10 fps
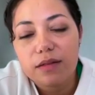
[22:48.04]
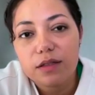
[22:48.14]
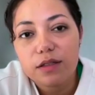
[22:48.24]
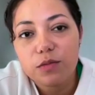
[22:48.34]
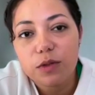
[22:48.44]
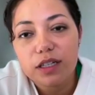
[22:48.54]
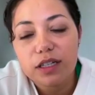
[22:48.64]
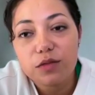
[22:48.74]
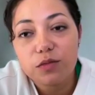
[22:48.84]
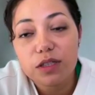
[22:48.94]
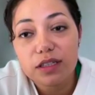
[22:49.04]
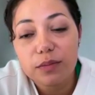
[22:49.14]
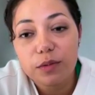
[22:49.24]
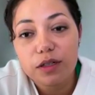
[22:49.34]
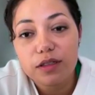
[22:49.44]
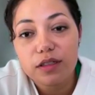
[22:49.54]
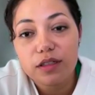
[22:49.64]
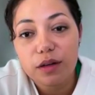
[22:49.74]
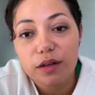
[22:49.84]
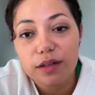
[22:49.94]
So this is where it's really important to
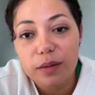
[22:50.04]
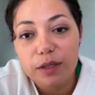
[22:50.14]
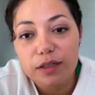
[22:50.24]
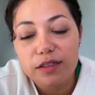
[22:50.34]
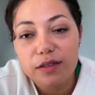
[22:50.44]
know your numbers.